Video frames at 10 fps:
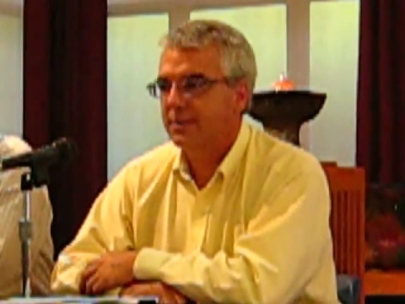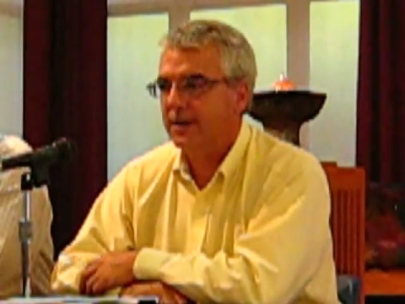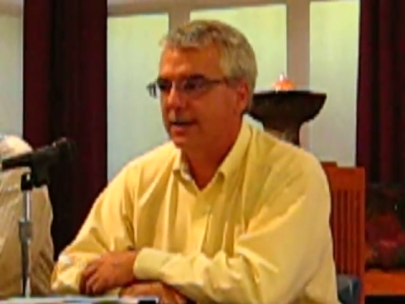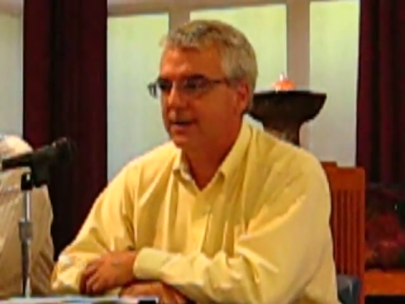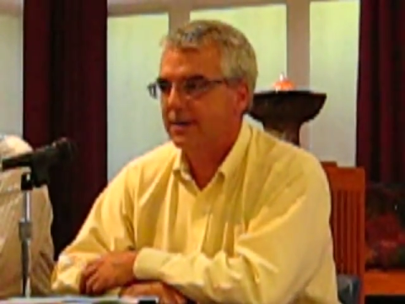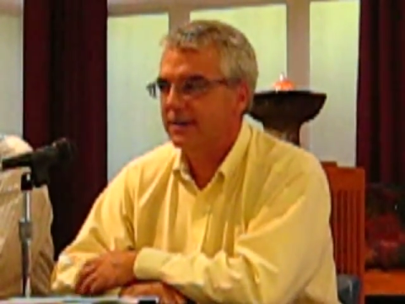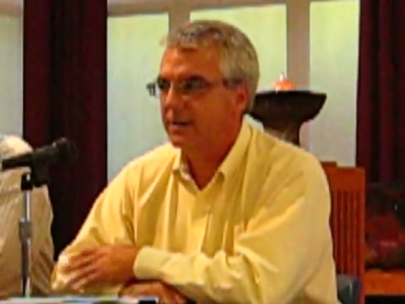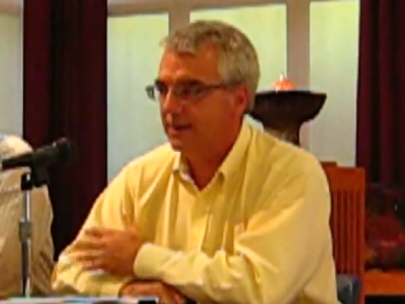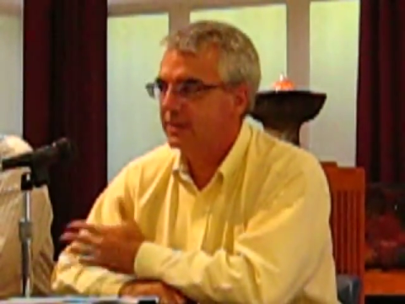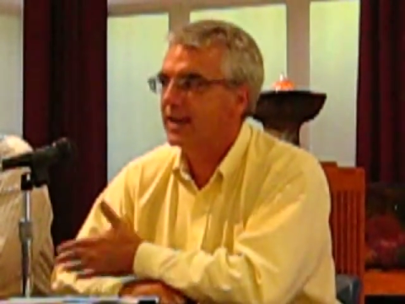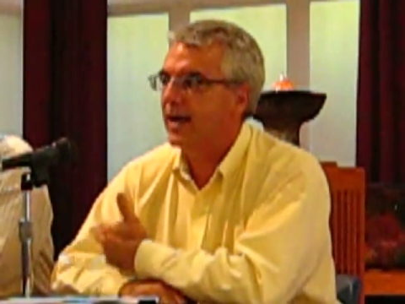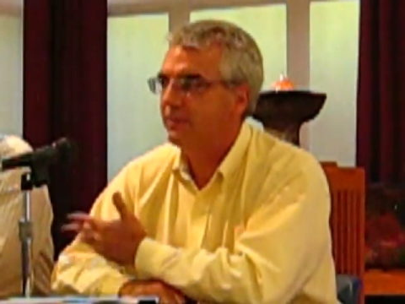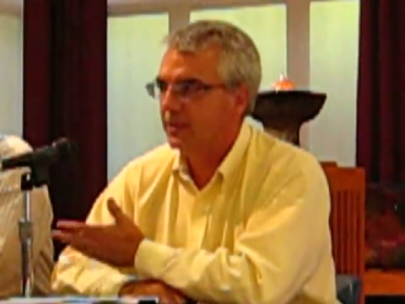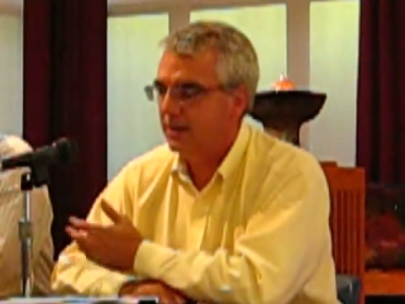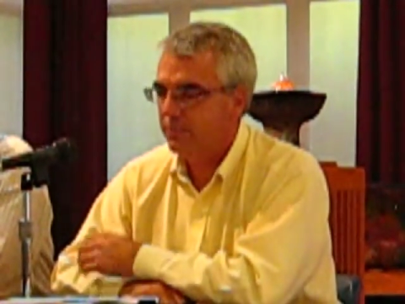that it's
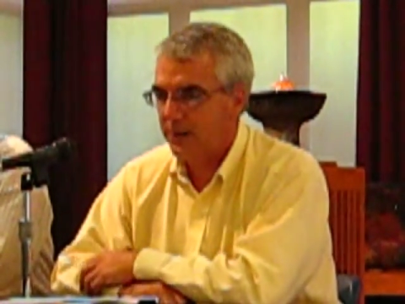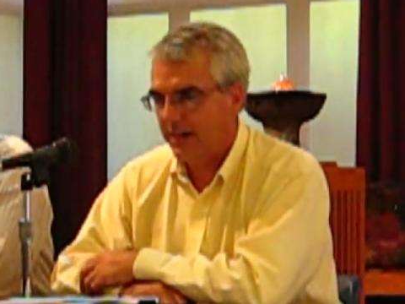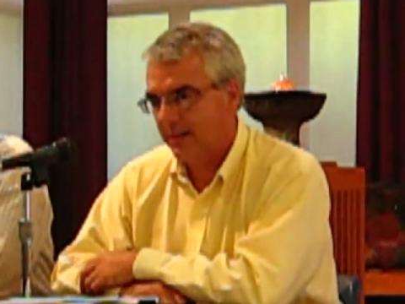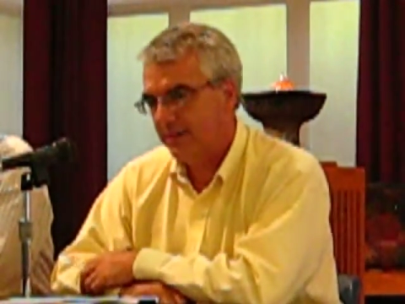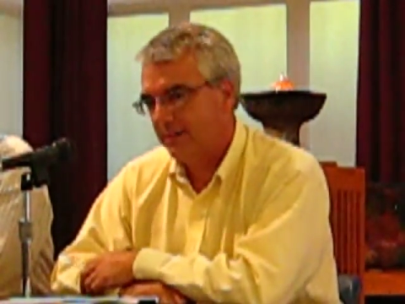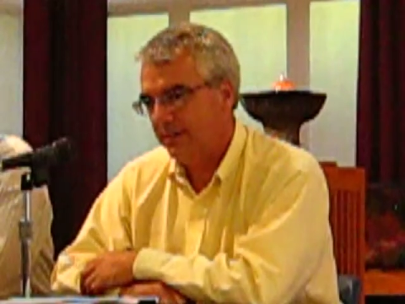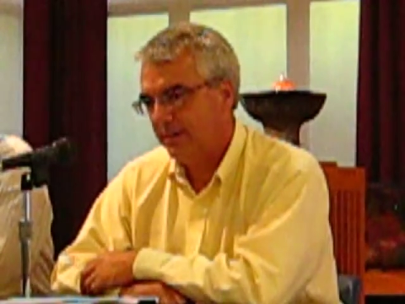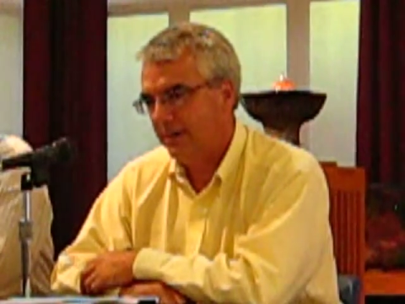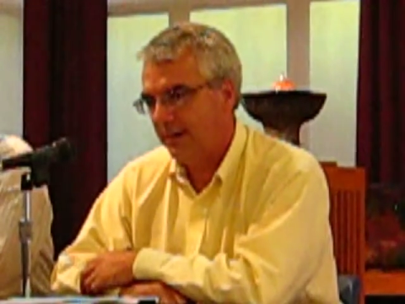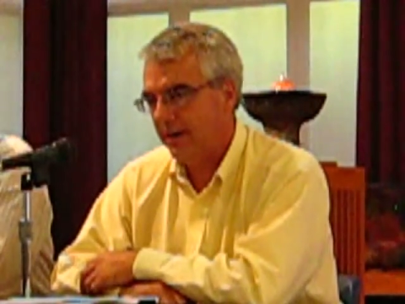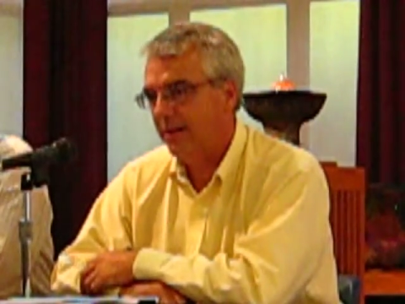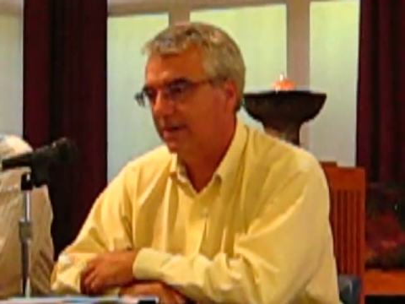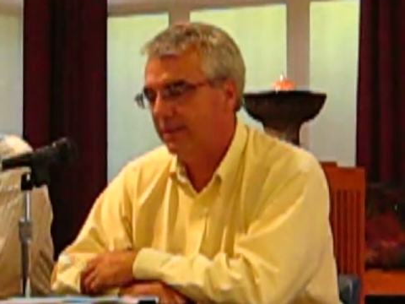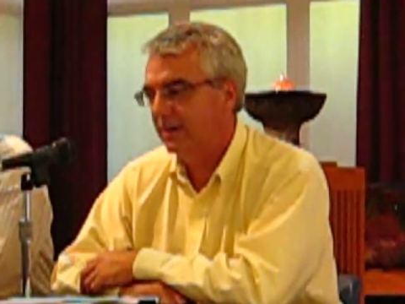having an impact, that they're